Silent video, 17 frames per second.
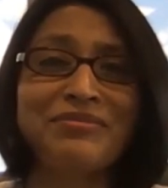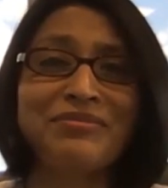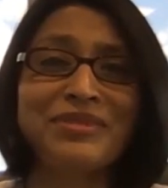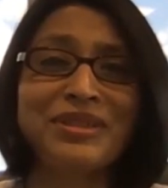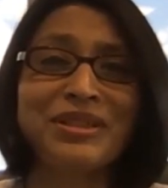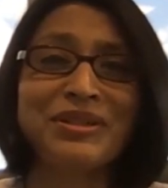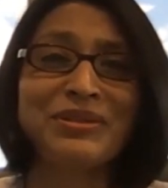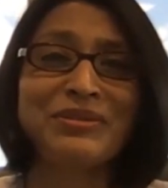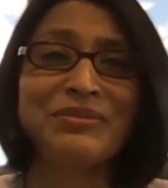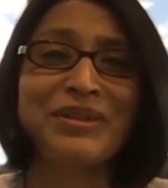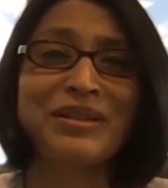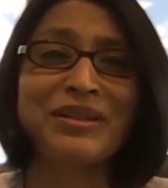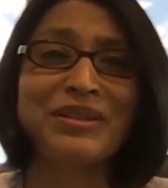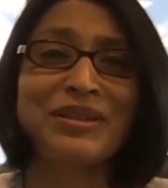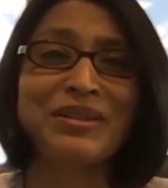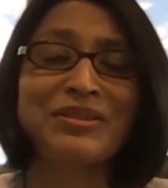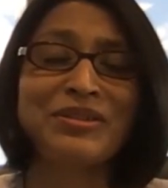you know,
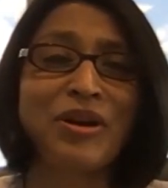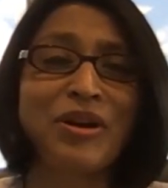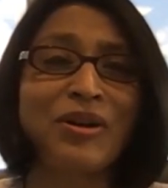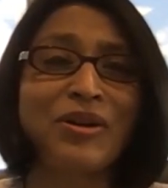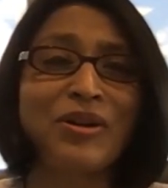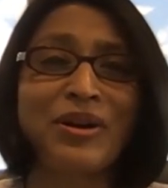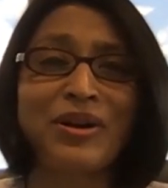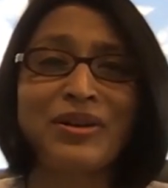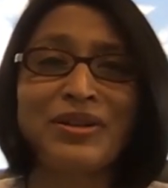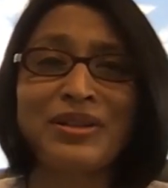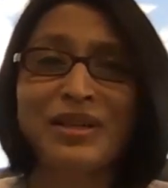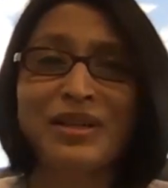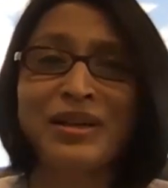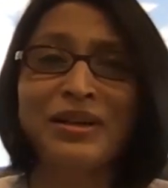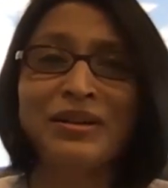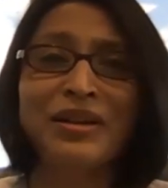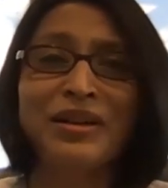the talk
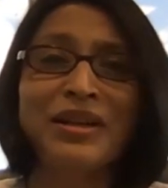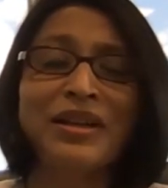on